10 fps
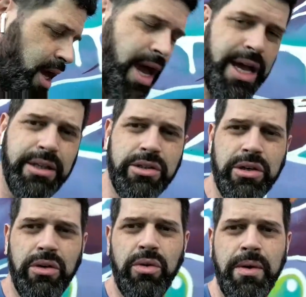And
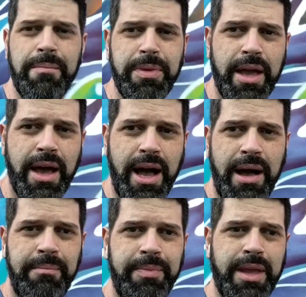so
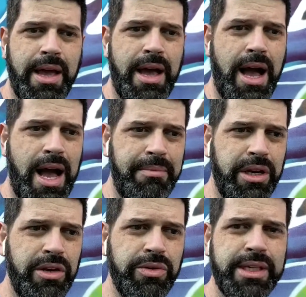I'm going to
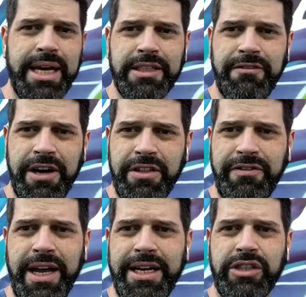use that to fire the
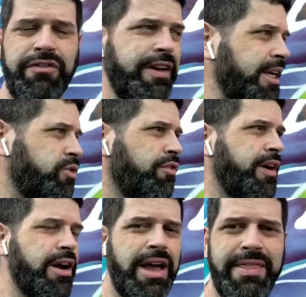flash will
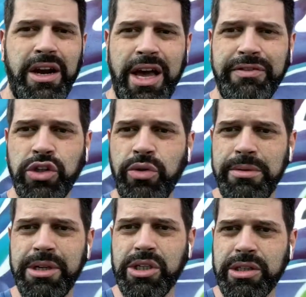fire, and then I'll have two
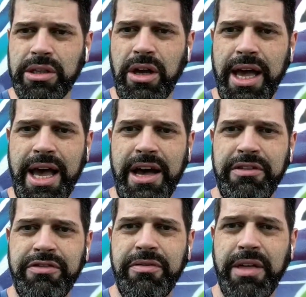images. I'll
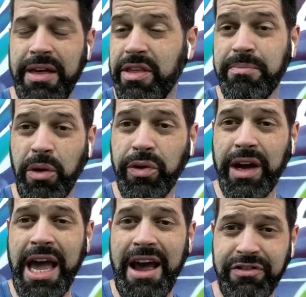have, and they're both going
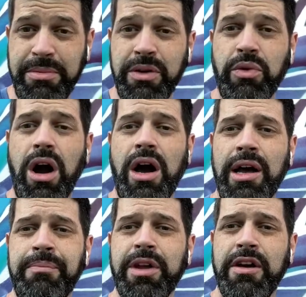to have to be raw
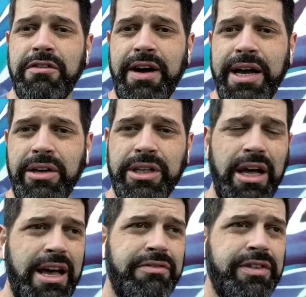files. I'll
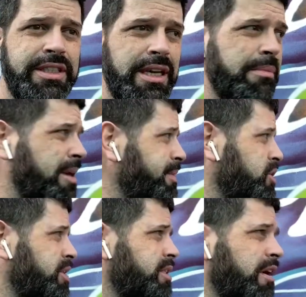have some
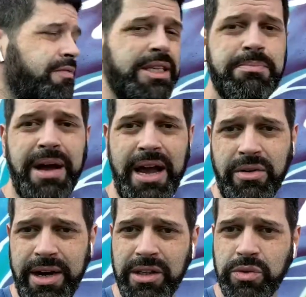images of these
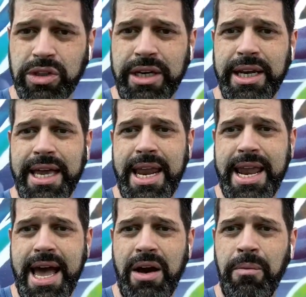backgrounds, which I'm going to get
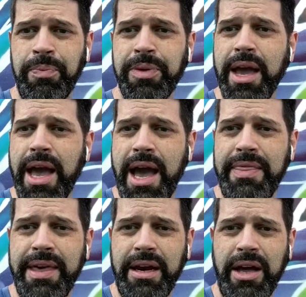now,
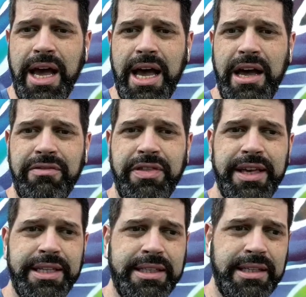and then I'll have
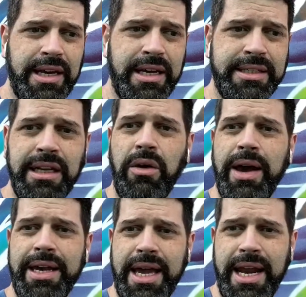this
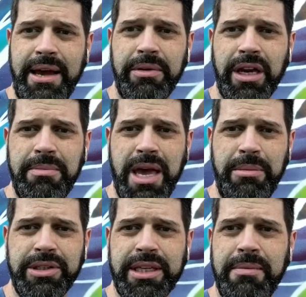silhouette, and I'm going to be
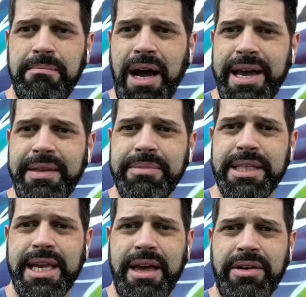able to combine them
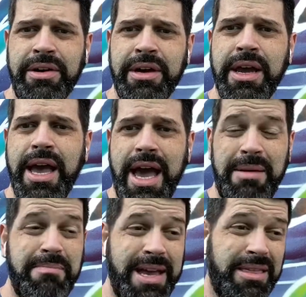together
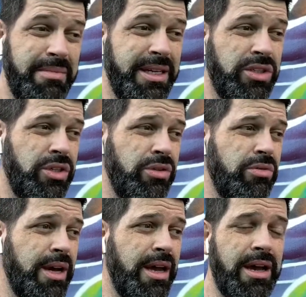and make them into
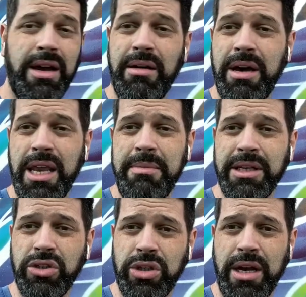an
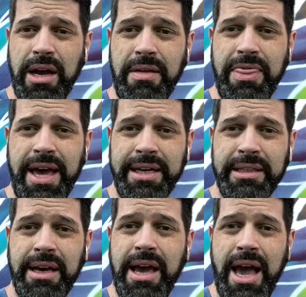image that
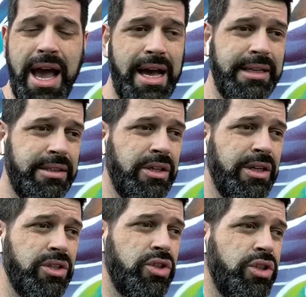has
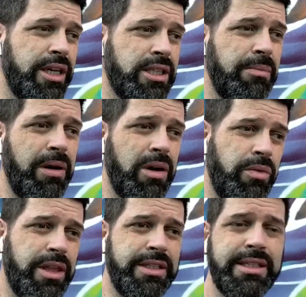just the part where
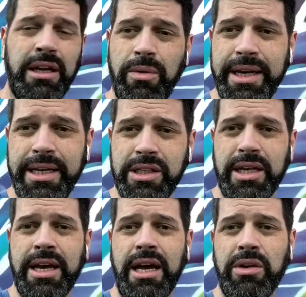the silhouette is, the
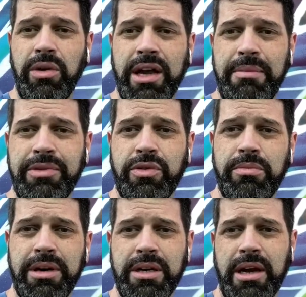color will come through,
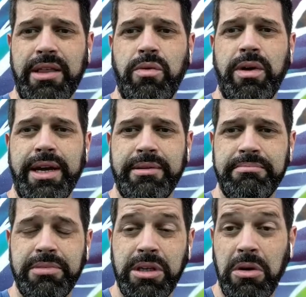but not in the white.
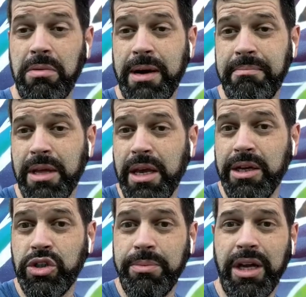So
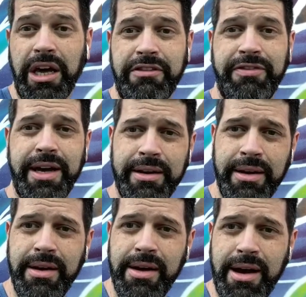should be a lot of fun.
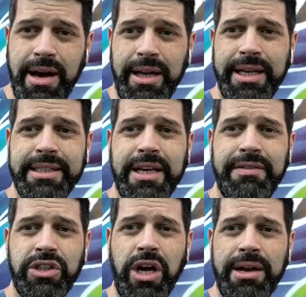Let's give it
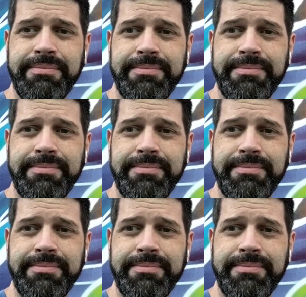a shot.